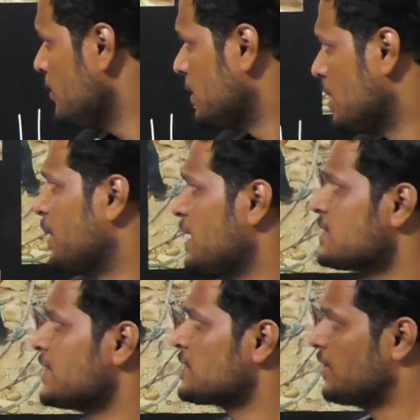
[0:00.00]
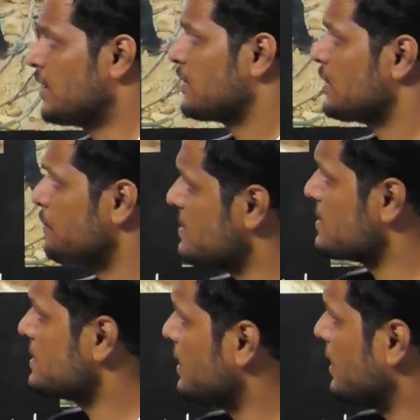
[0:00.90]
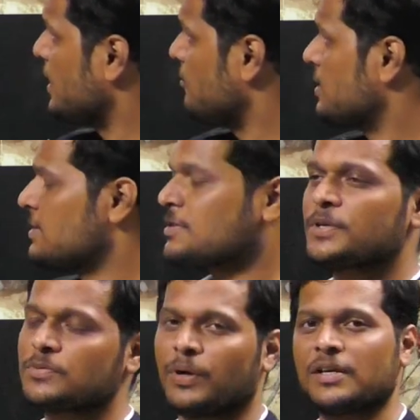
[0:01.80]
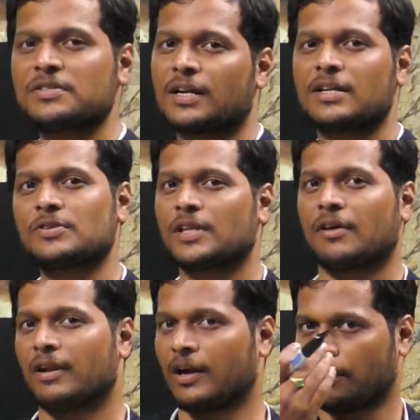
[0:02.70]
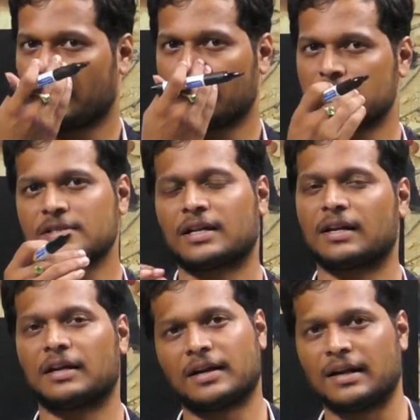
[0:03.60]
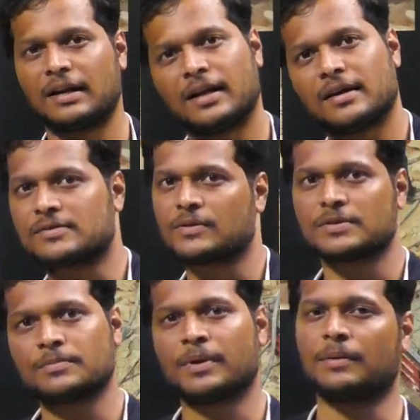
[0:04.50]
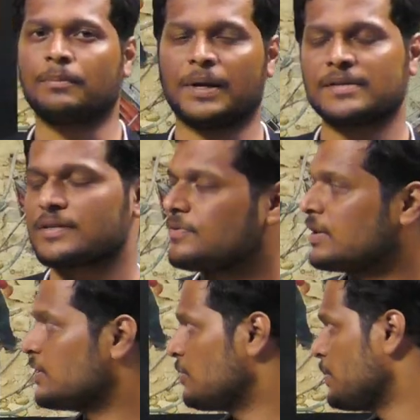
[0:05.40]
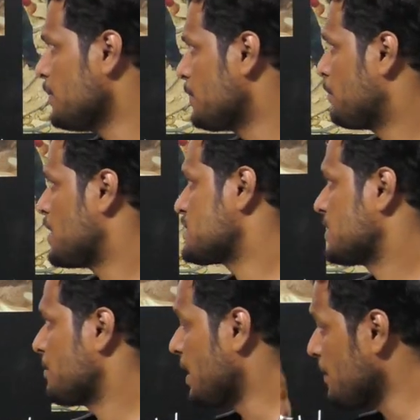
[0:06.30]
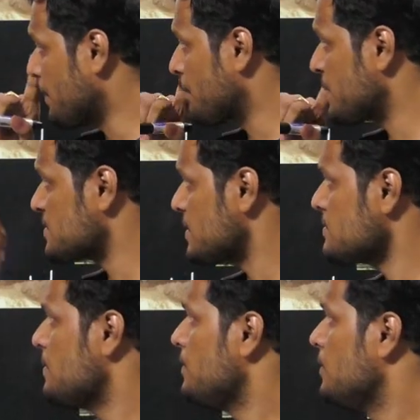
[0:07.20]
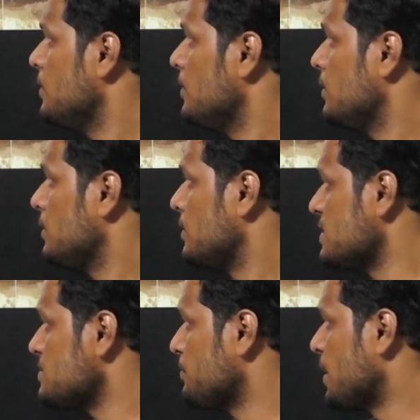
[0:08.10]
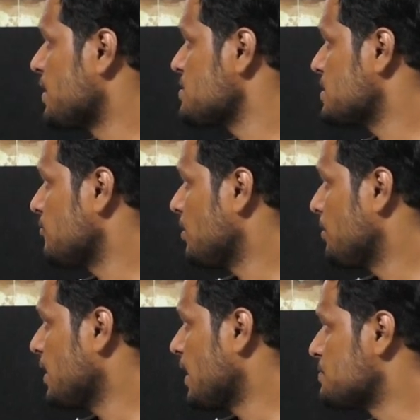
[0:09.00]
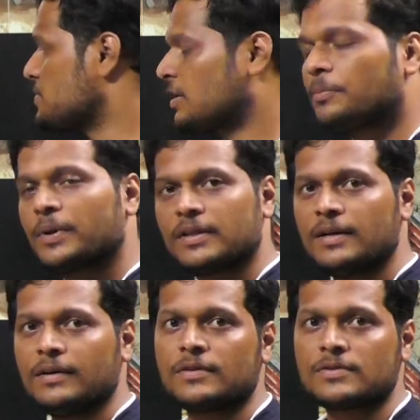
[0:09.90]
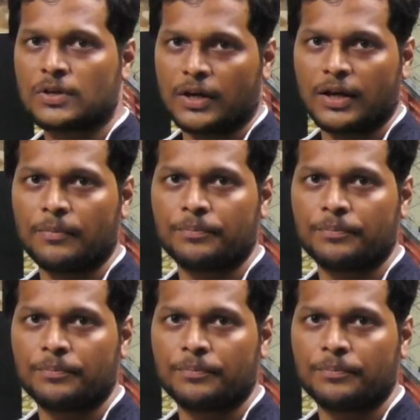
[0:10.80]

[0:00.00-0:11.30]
in many sites wherever the PCC laid, even this much moisture also they will not be using, generally dry layers also many places where they will be placing. The main purpose is this moisture will be absorbed by the soil.